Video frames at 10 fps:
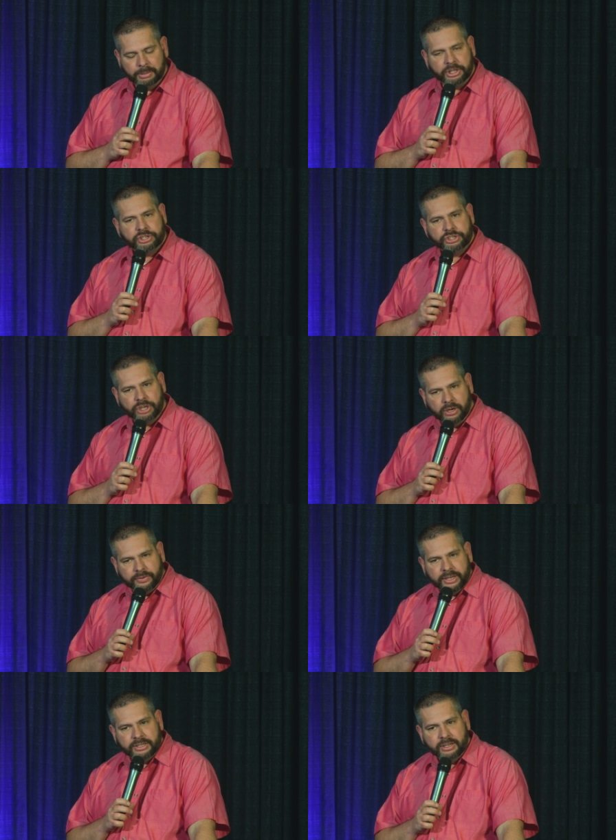but the
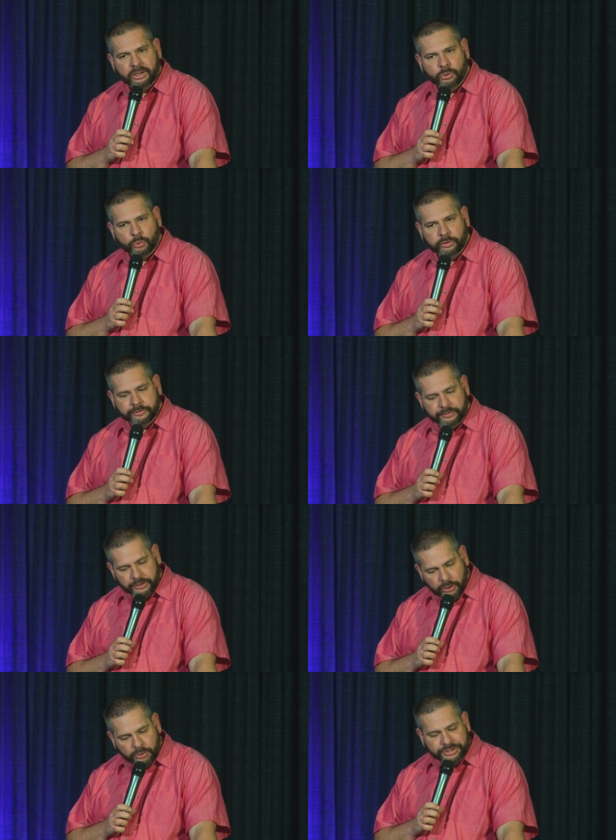servant
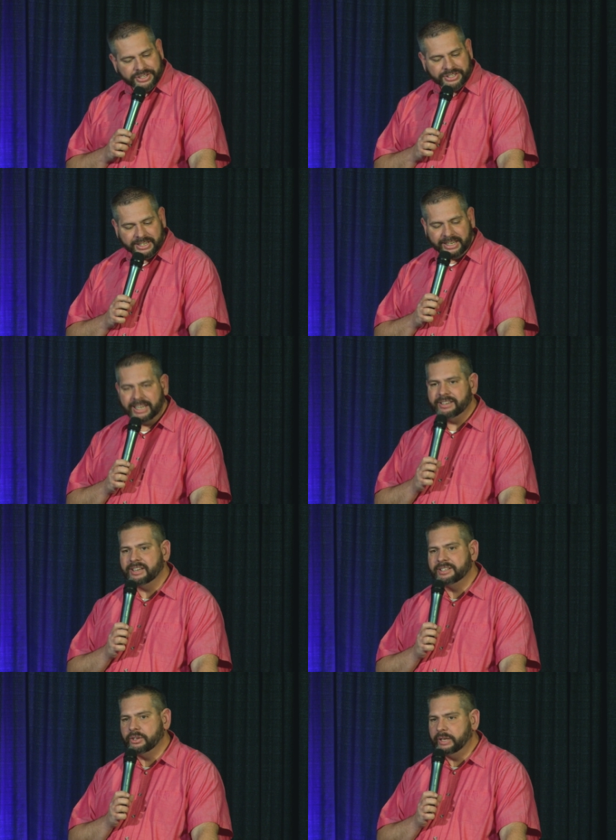refuses to eat
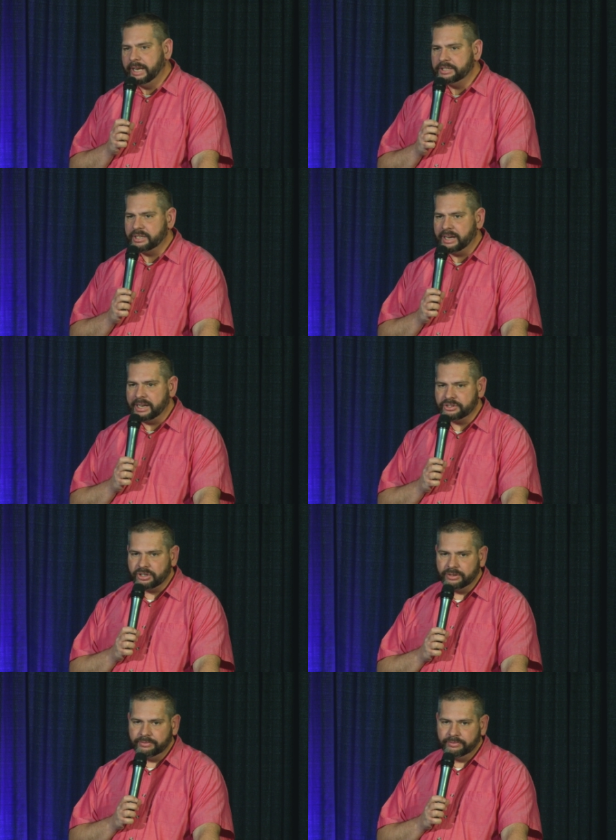until he gets an
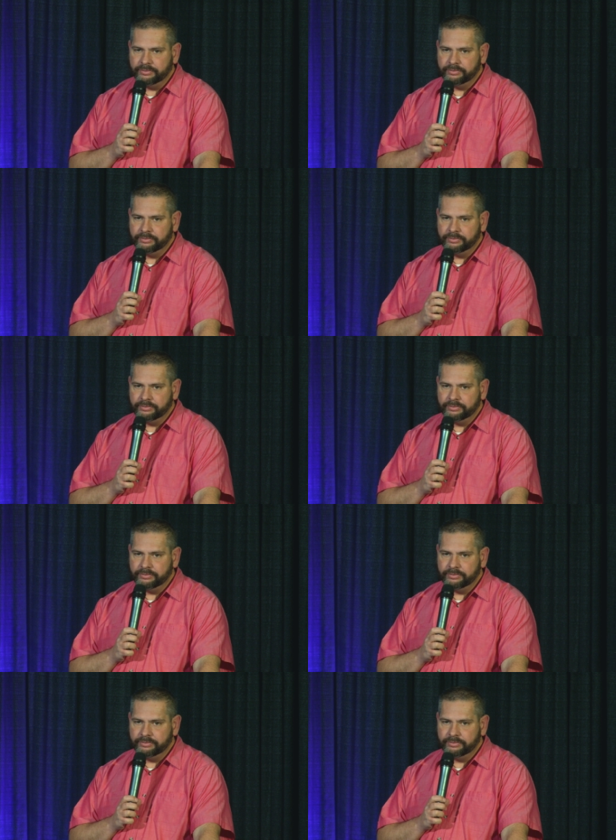answer.